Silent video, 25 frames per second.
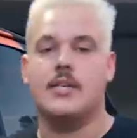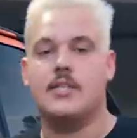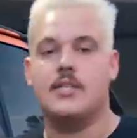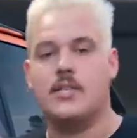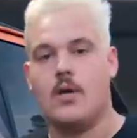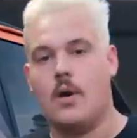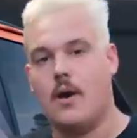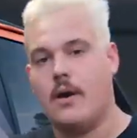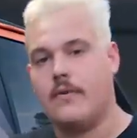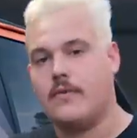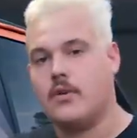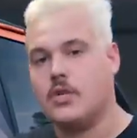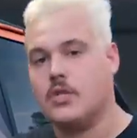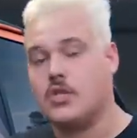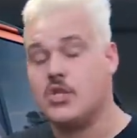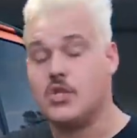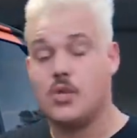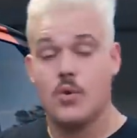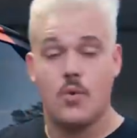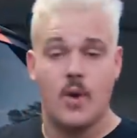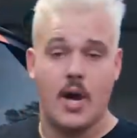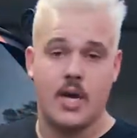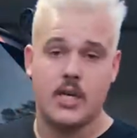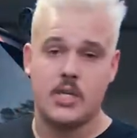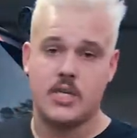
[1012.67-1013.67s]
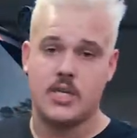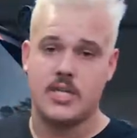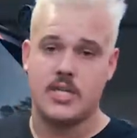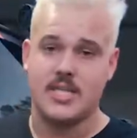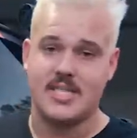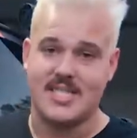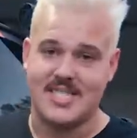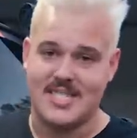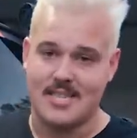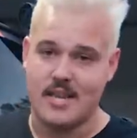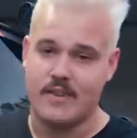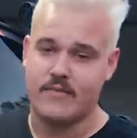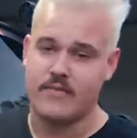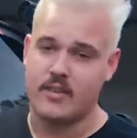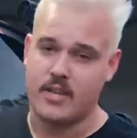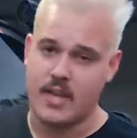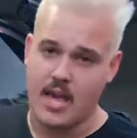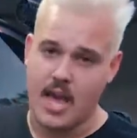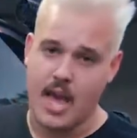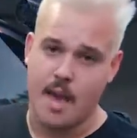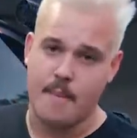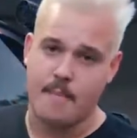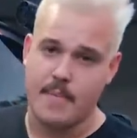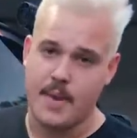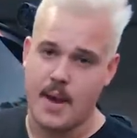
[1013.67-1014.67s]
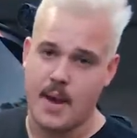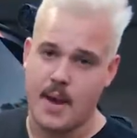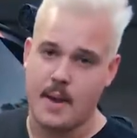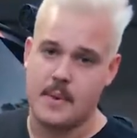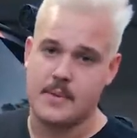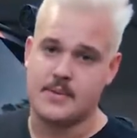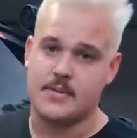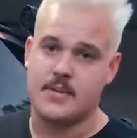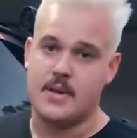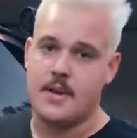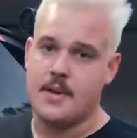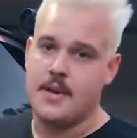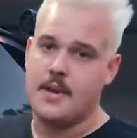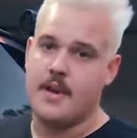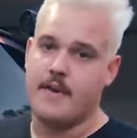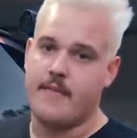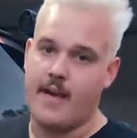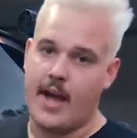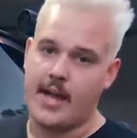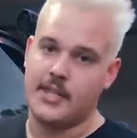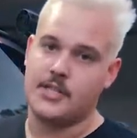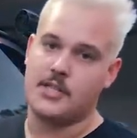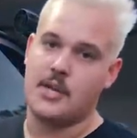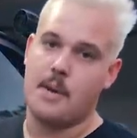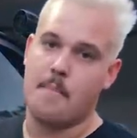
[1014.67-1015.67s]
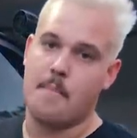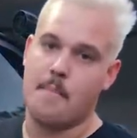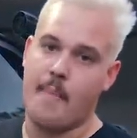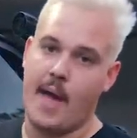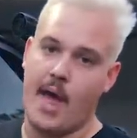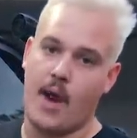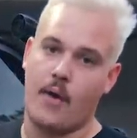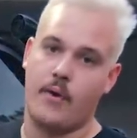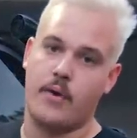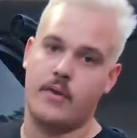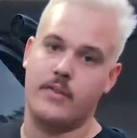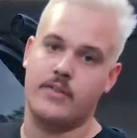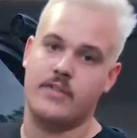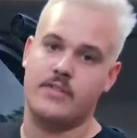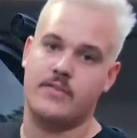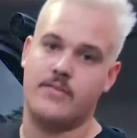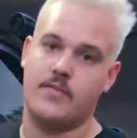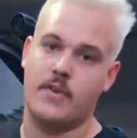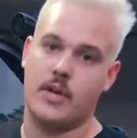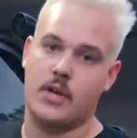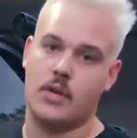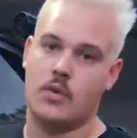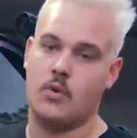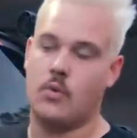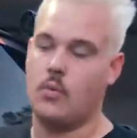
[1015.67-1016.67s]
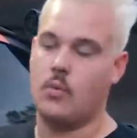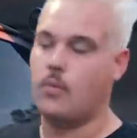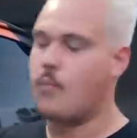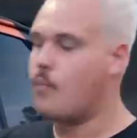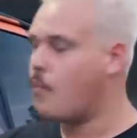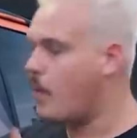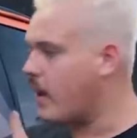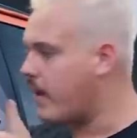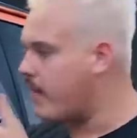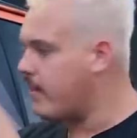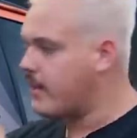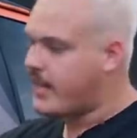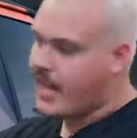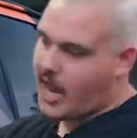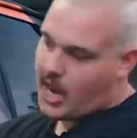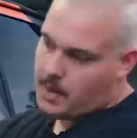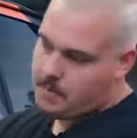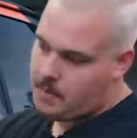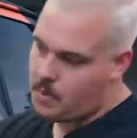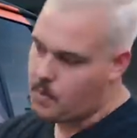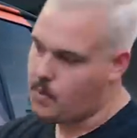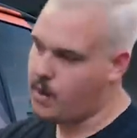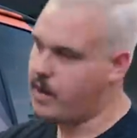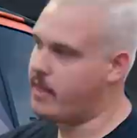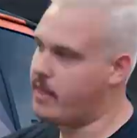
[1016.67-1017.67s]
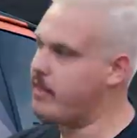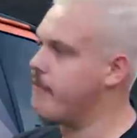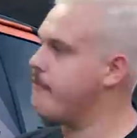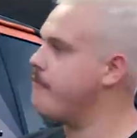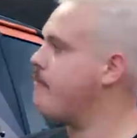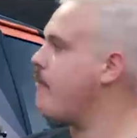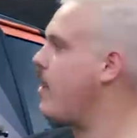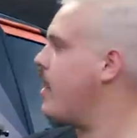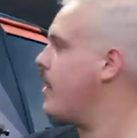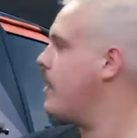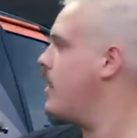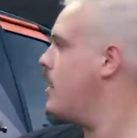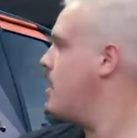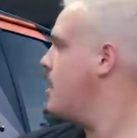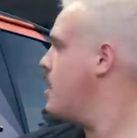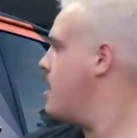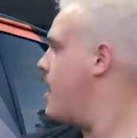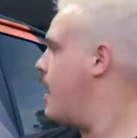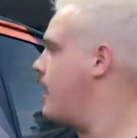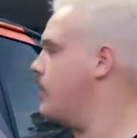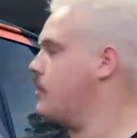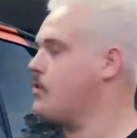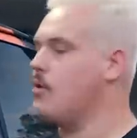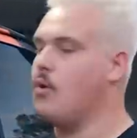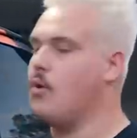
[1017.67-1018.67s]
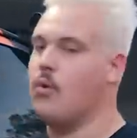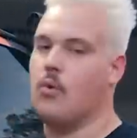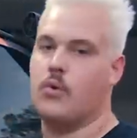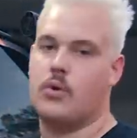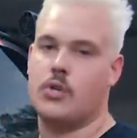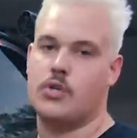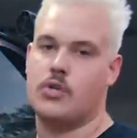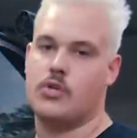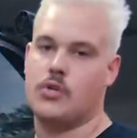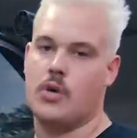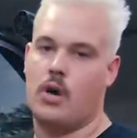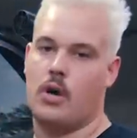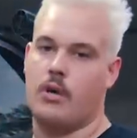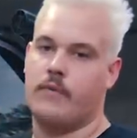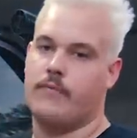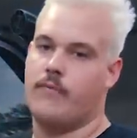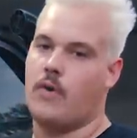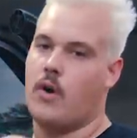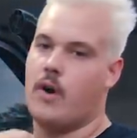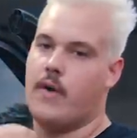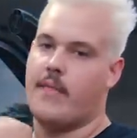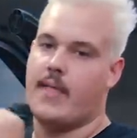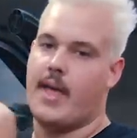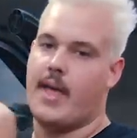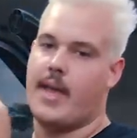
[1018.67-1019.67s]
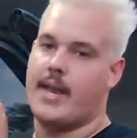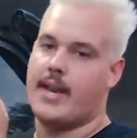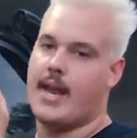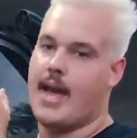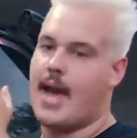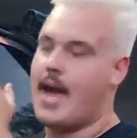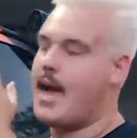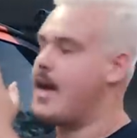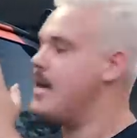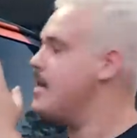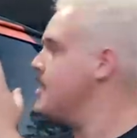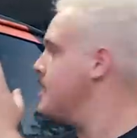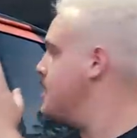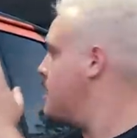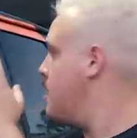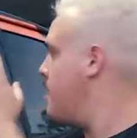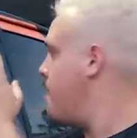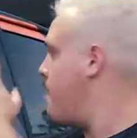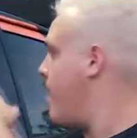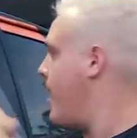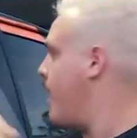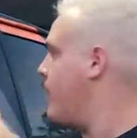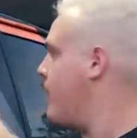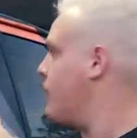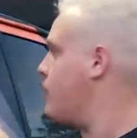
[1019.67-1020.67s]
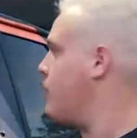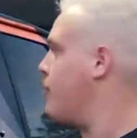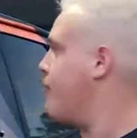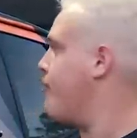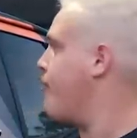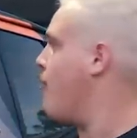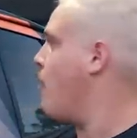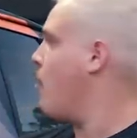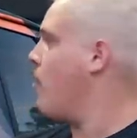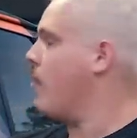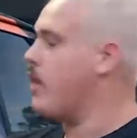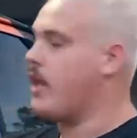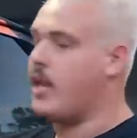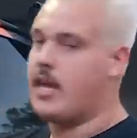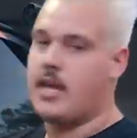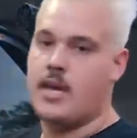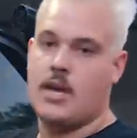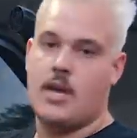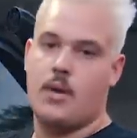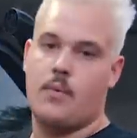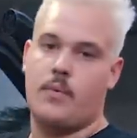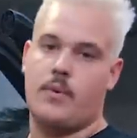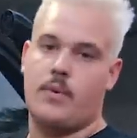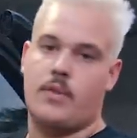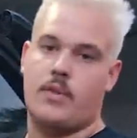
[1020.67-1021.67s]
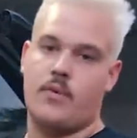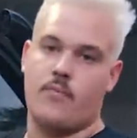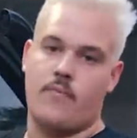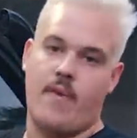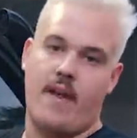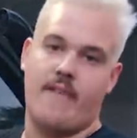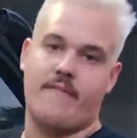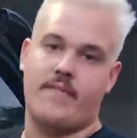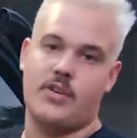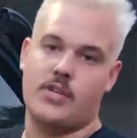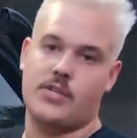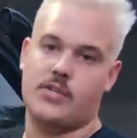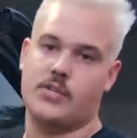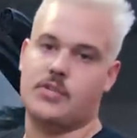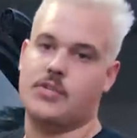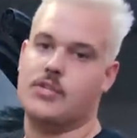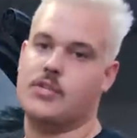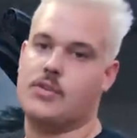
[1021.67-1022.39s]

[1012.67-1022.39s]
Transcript: So I've got 270 amp hours of AGM battery on this vehicle, one in the canopy, one in the front, and it's all controlled by that uh, Manager 30 with the RedVision